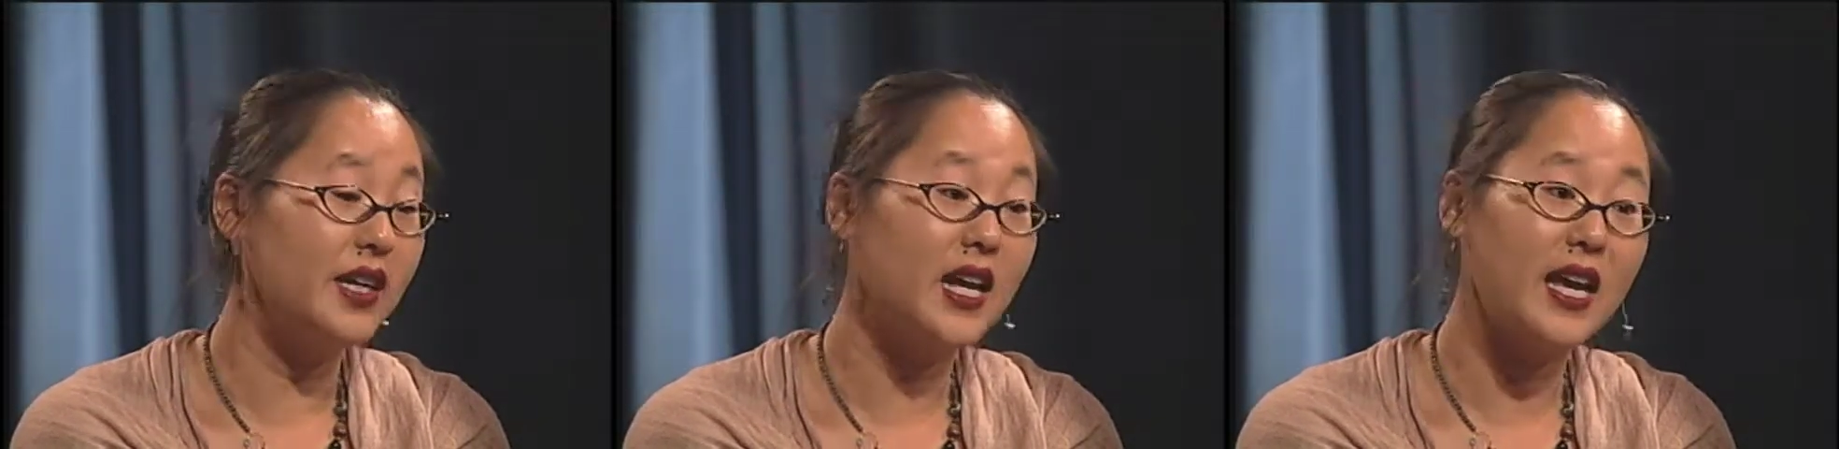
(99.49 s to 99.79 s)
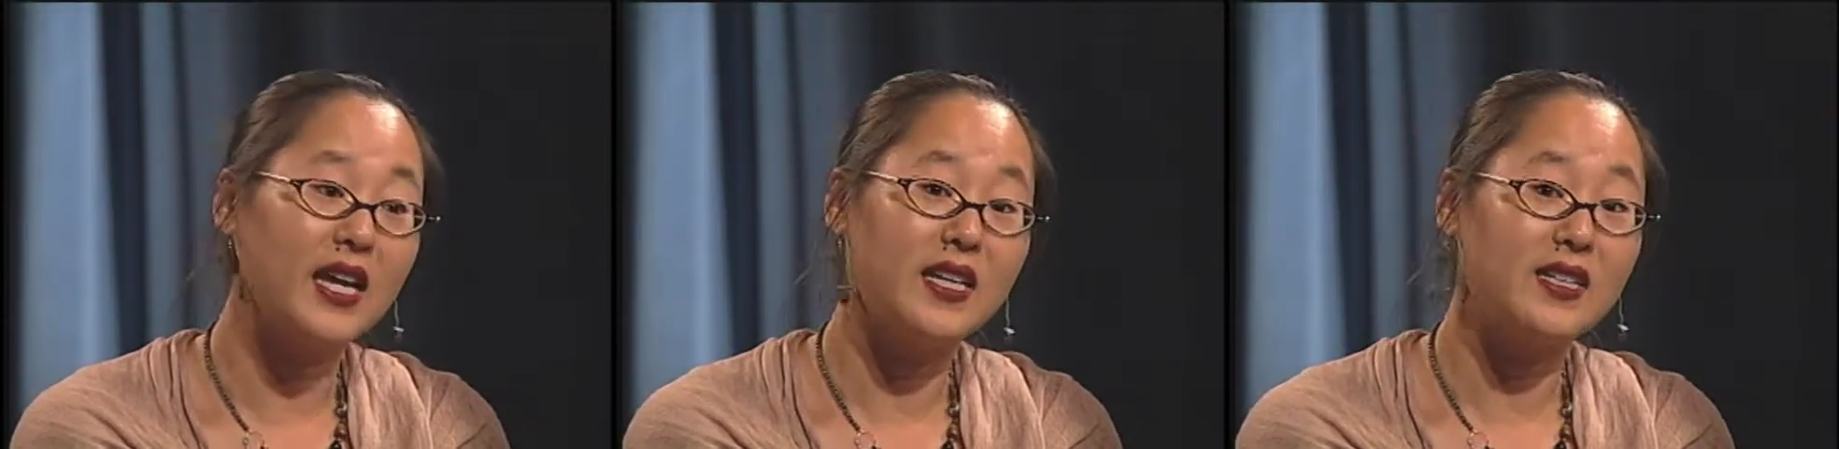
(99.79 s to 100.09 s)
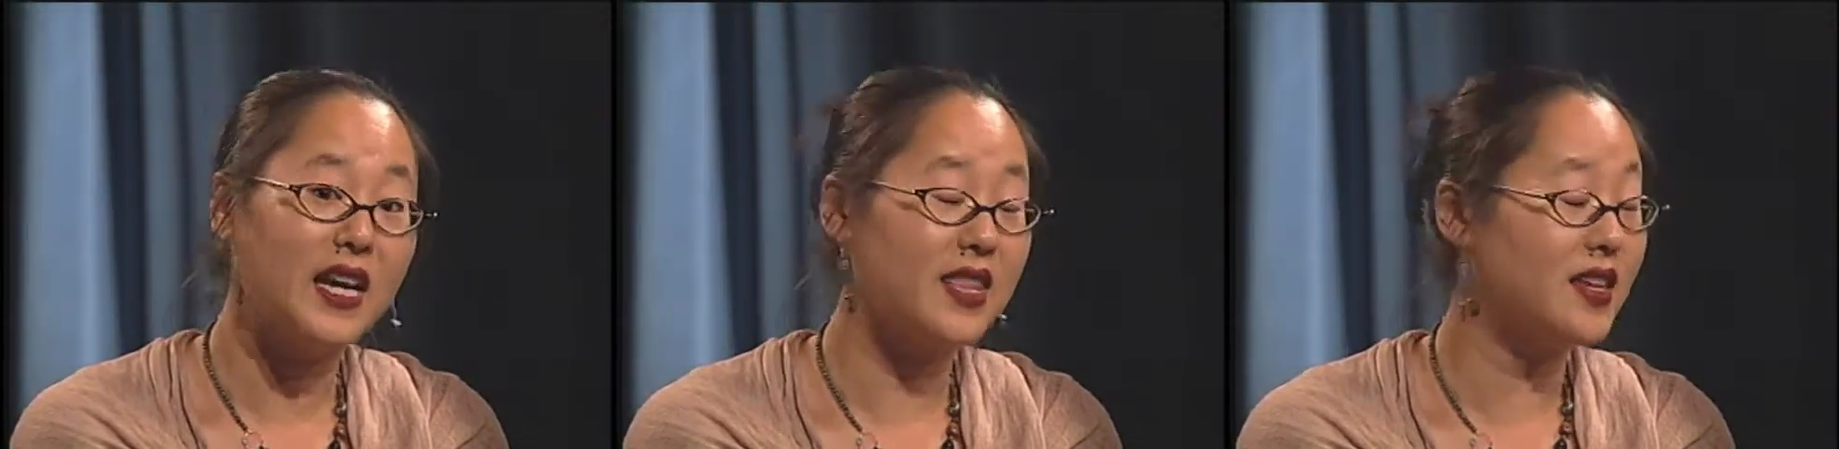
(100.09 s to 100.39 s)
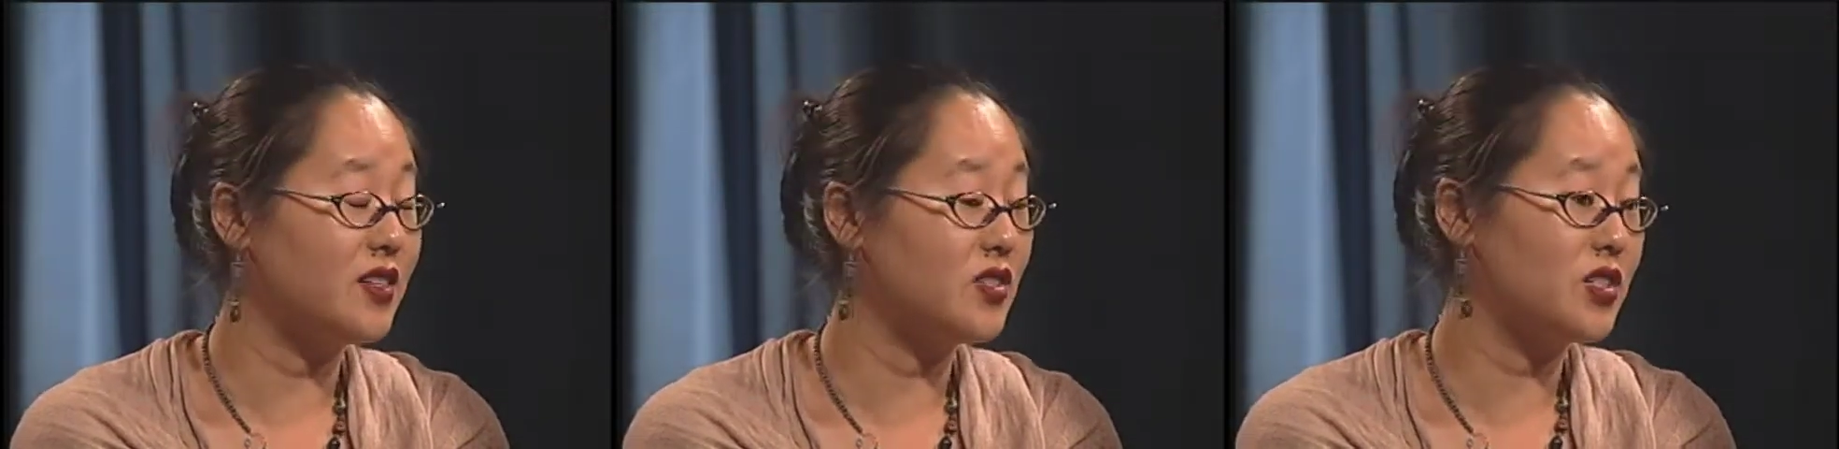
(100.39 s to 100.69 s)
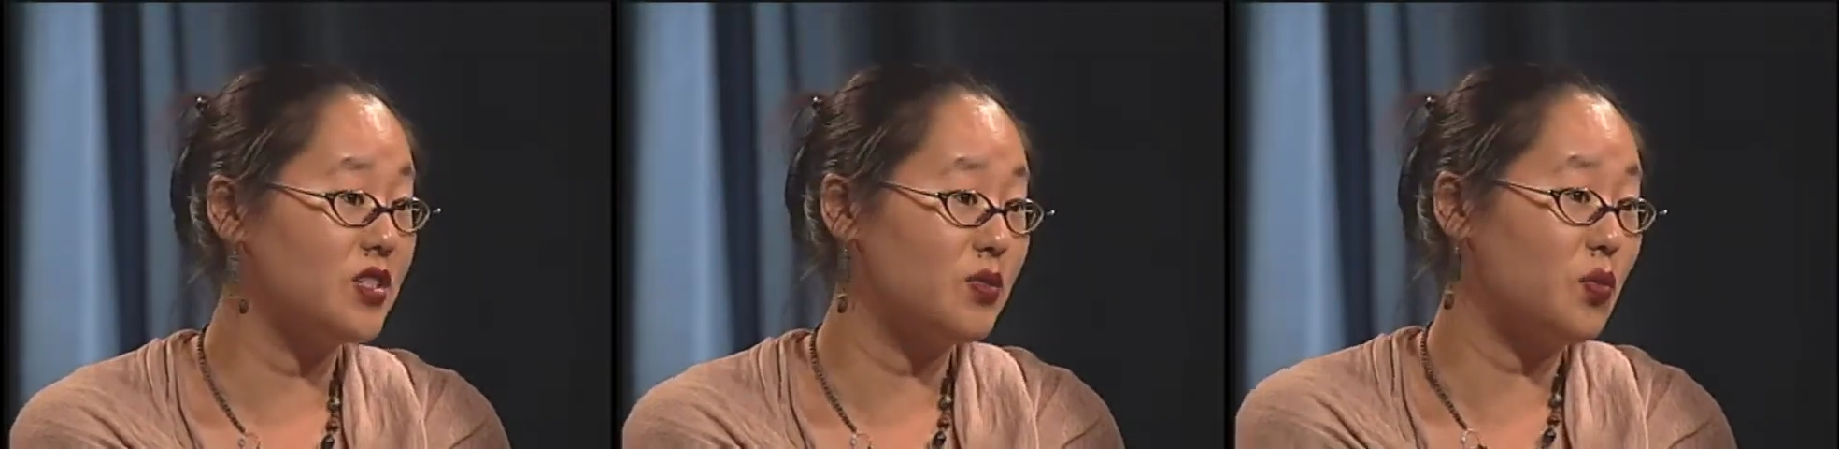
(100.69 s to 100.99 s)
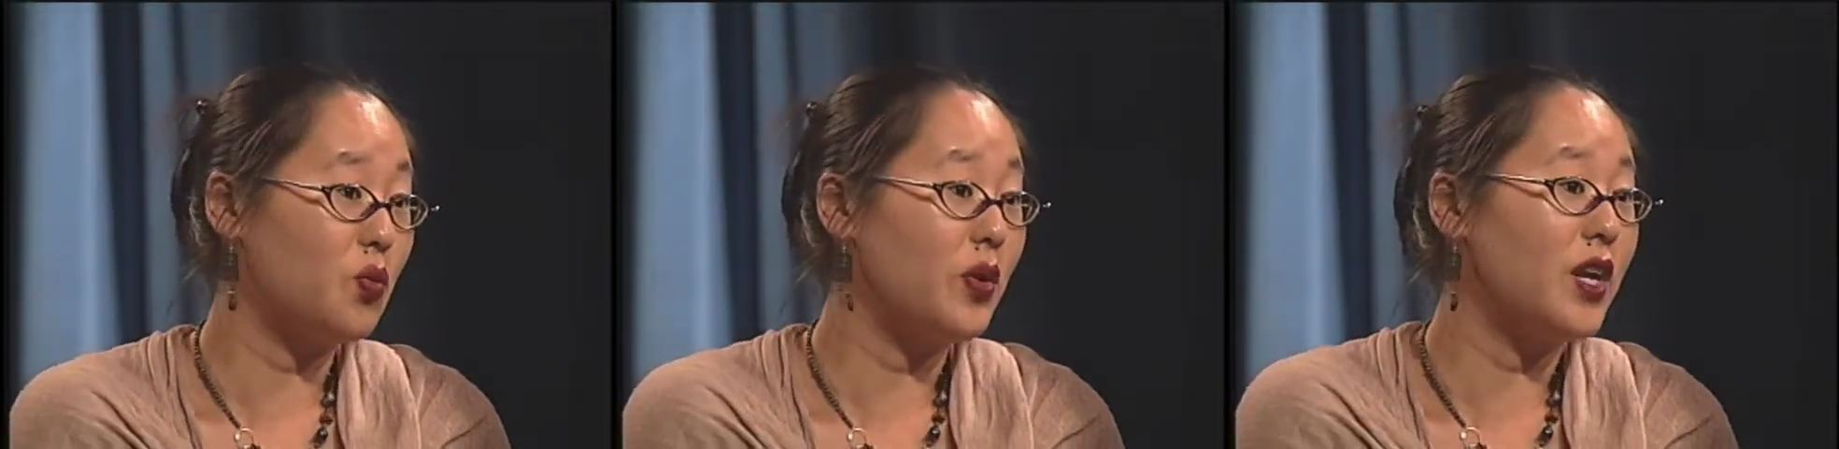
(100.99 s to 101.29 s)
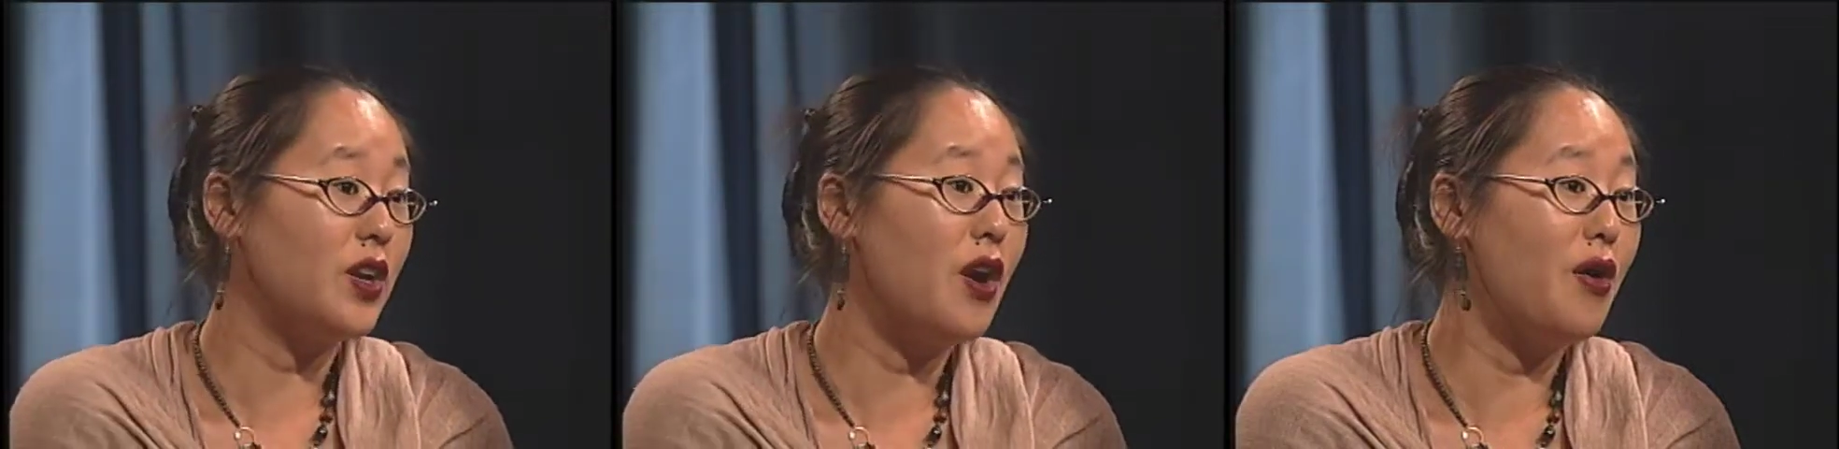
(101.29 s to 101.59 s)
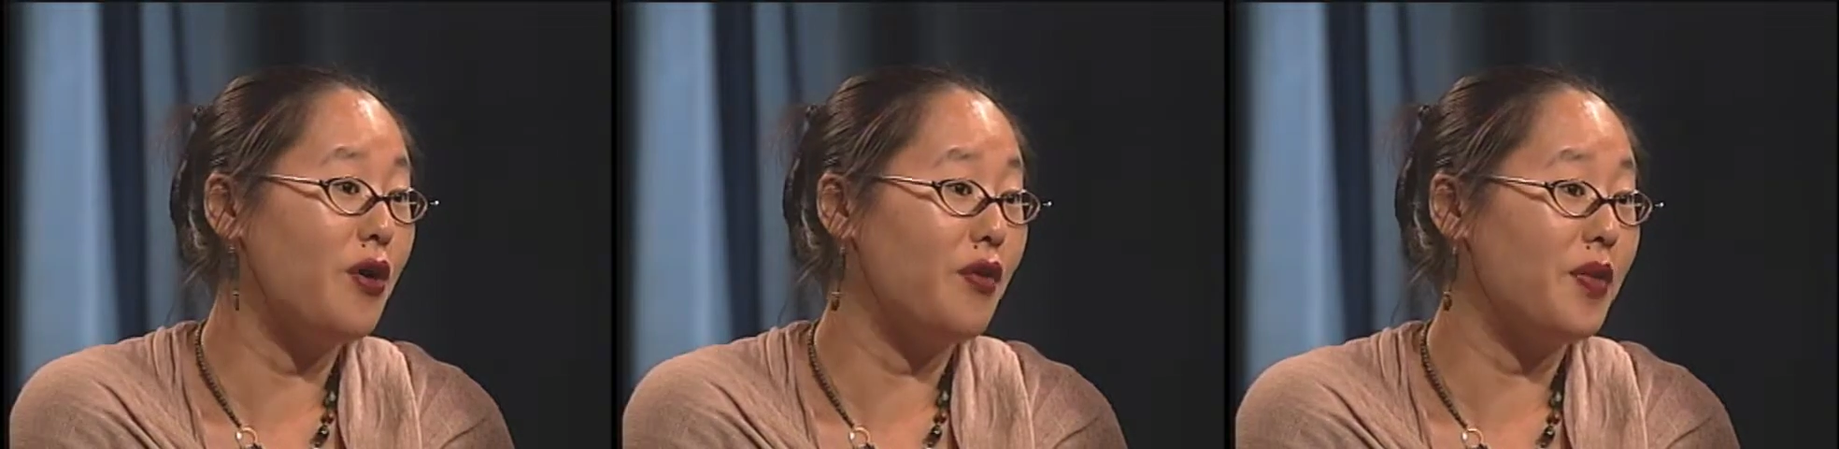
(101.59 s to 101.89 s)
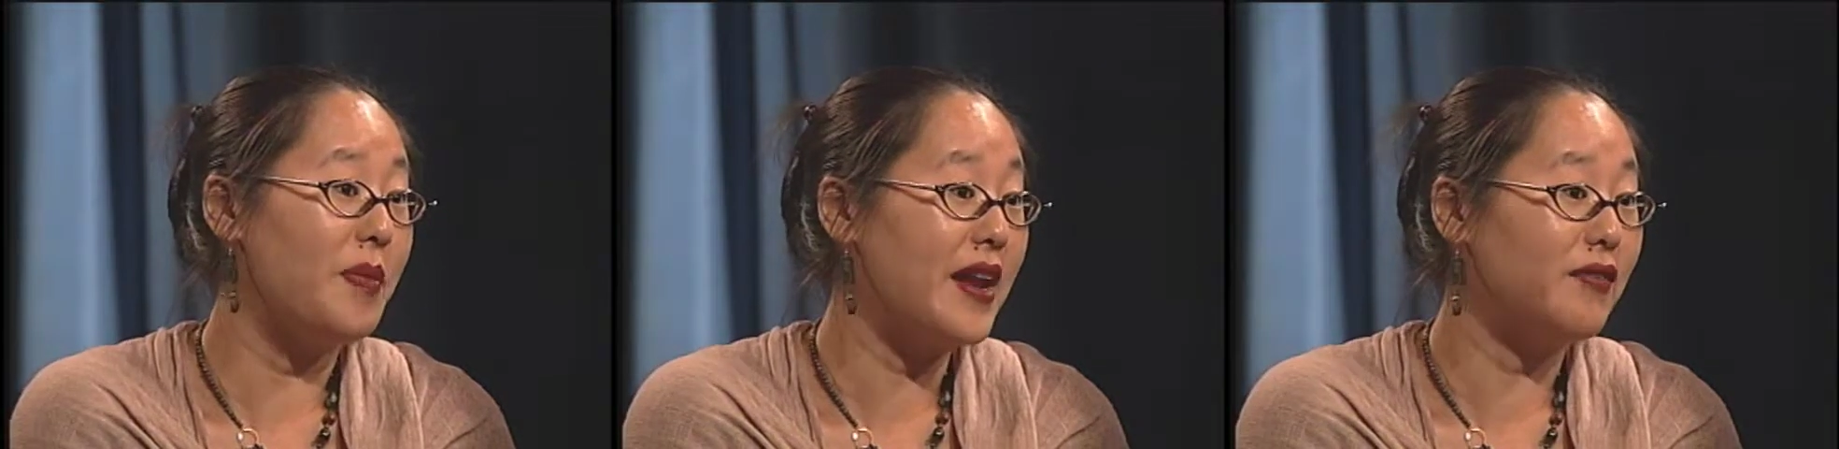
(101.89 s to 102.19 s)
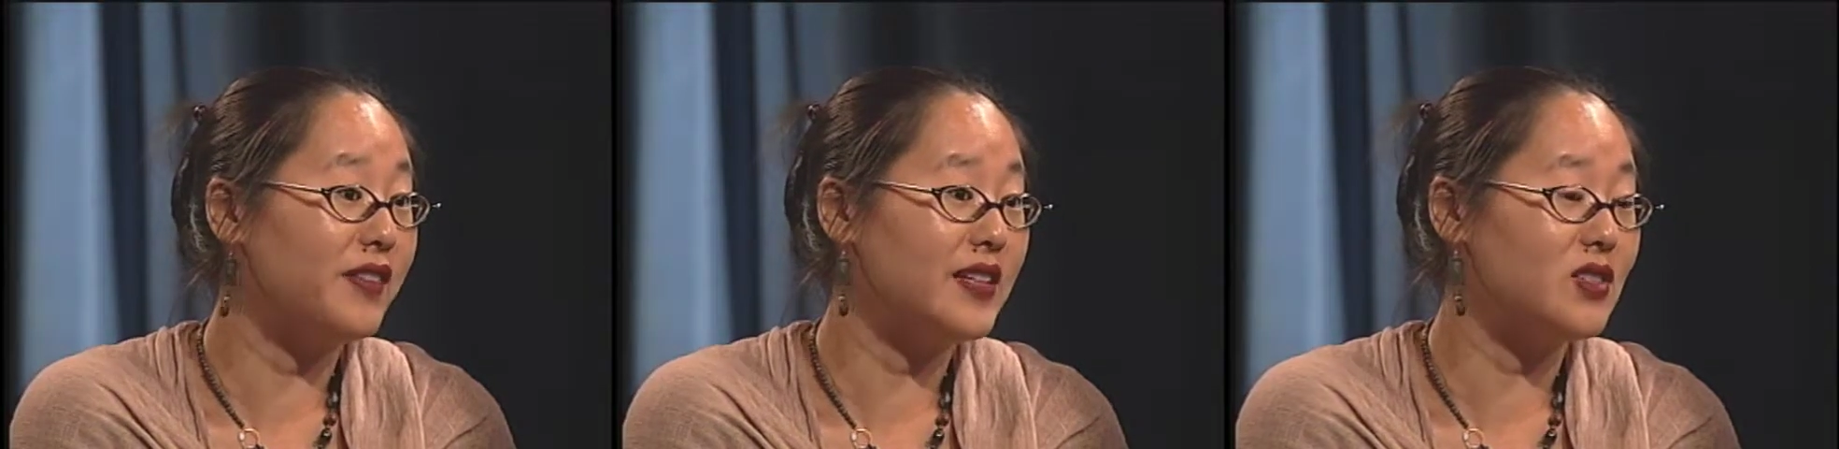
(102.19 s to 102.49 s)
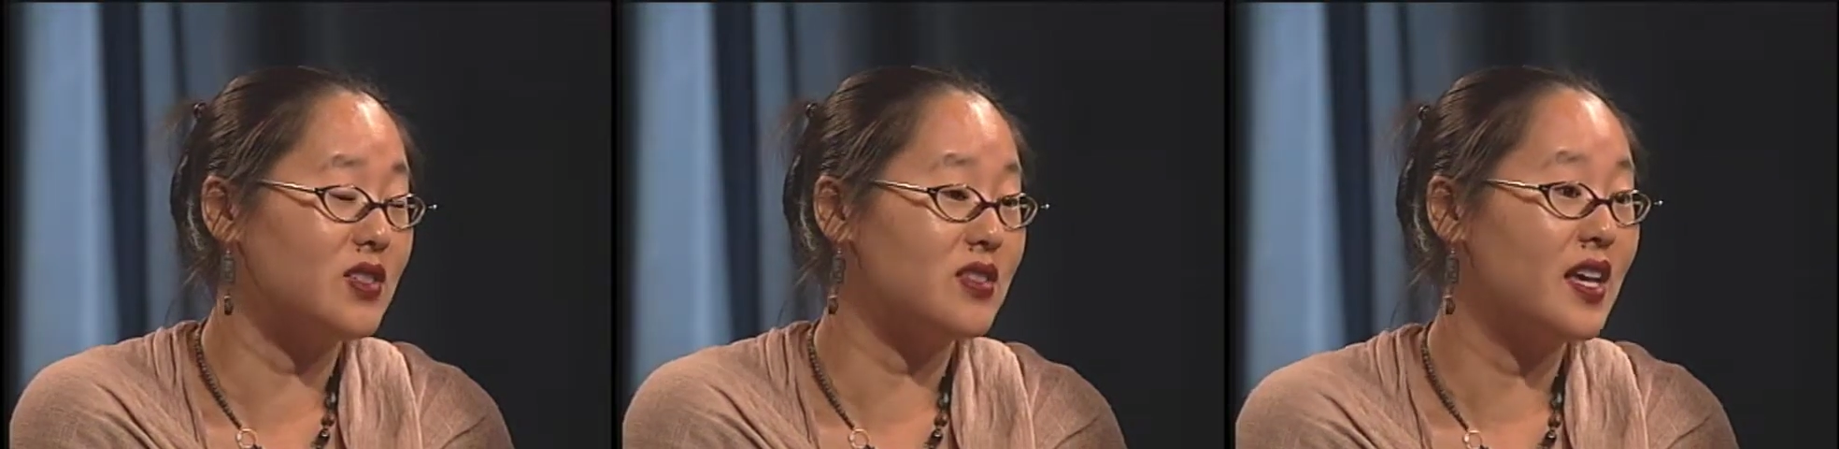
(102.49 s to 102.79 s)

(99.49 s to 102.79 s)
And I think we know the benefits